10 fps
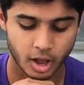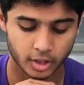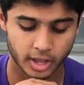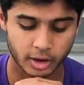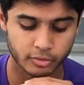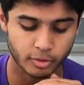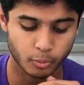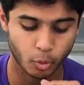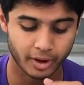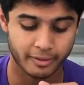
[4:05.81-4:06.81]
allowing for a
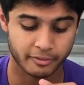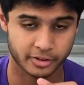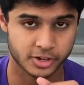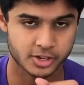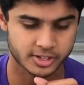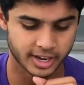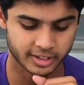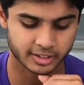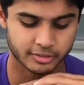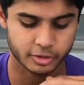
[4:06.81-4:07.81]
more efficient
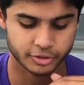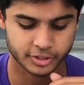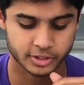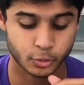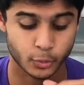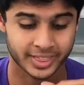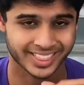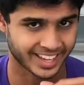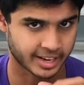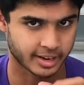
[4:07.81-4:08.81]
cycling of nutrients
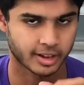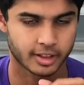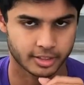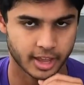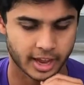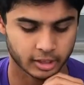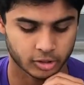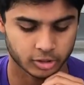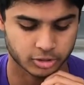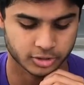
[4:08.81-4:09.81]
within the
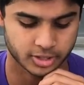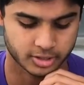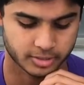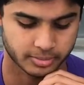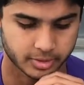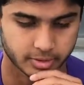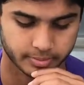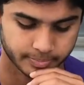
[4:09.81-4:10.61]
agricultural systems.